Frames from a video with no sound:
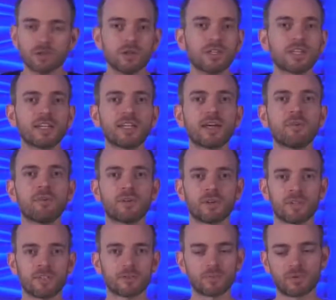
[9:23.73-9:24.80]
looking at one
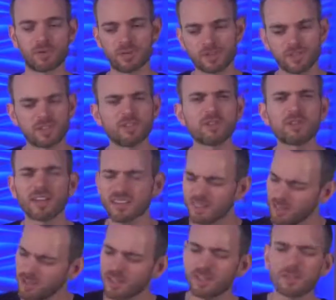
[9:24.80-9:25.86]
of these printers, and you're like,
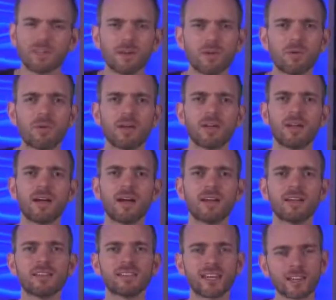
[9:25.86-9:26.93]

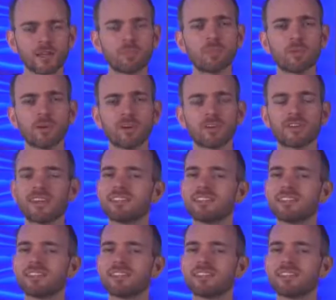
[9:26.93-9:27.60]
is that a good printer?